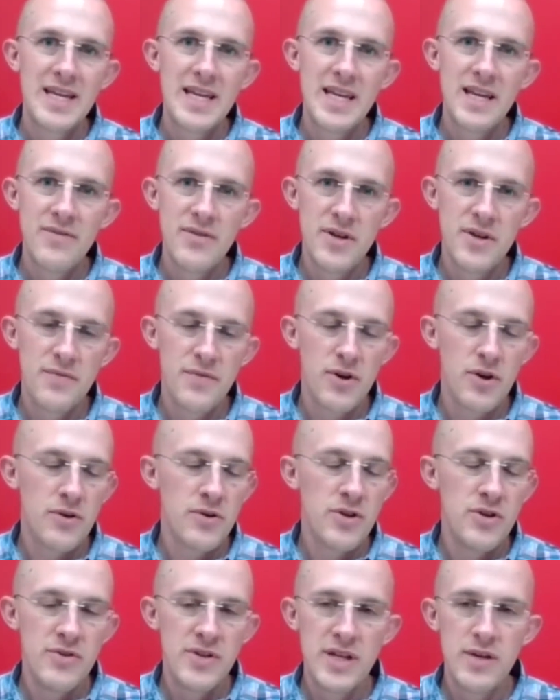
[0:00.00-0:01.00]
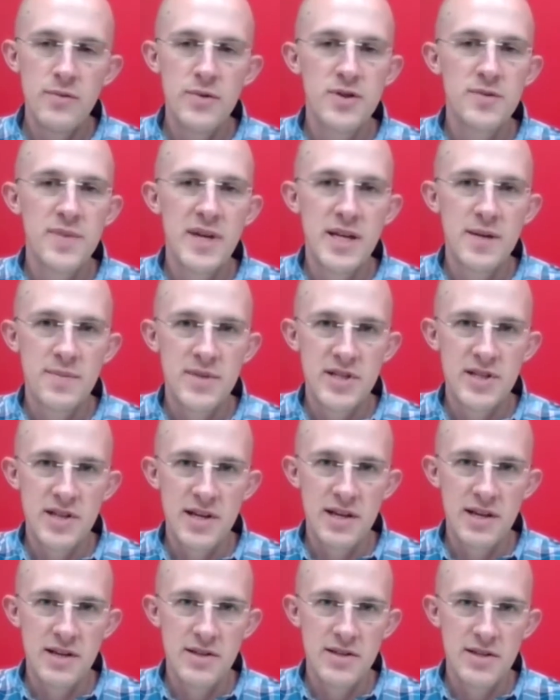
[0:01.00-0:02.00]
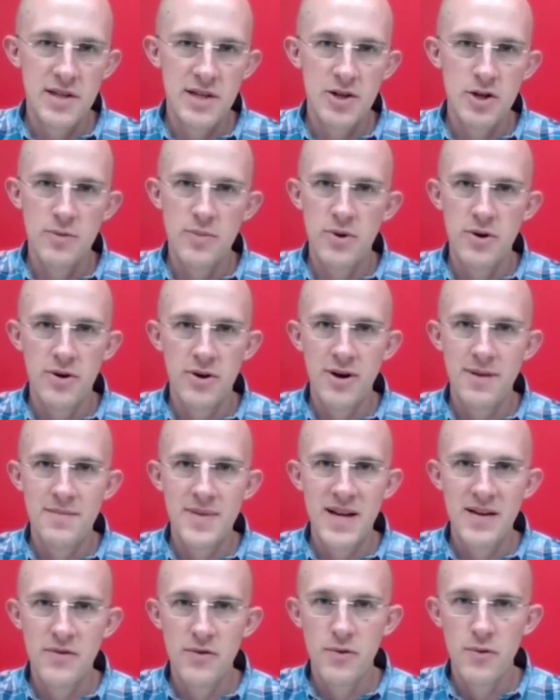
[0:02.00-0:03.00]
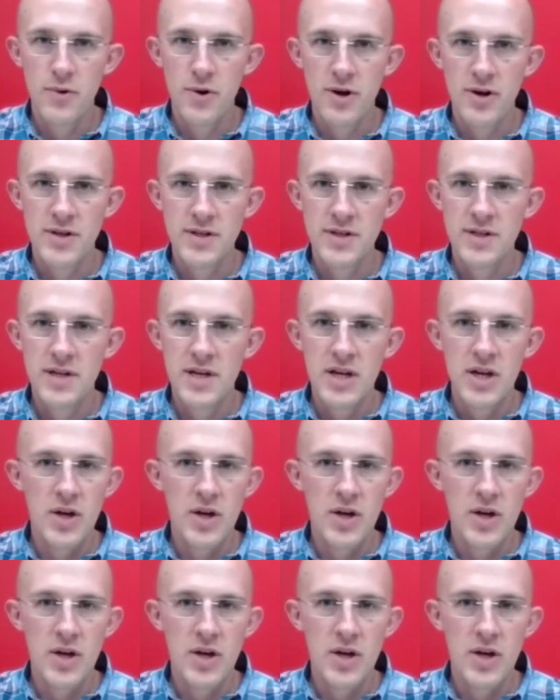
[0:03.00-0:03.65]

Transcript: even if all you did was make mistakes and your program never worked,